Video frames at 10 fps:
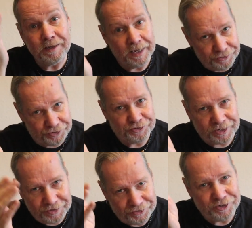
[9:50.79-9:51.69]
hence the
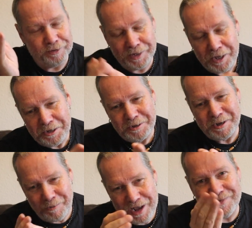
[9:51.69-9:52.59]
son of the serpent,
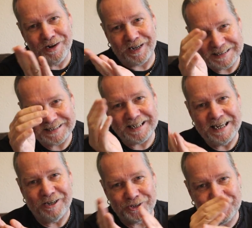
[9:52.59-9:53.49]
weaving like a
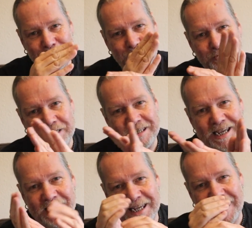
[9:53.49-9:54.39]
snake, are two
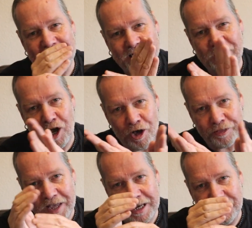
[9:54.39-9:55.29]
yin and yang
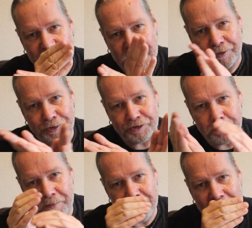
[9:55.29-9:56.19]
earth energy currents,
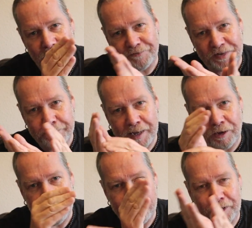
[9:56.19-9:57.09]
male and
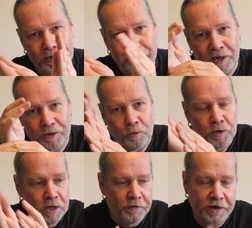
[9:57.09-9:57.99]
female, the Mary and Michael,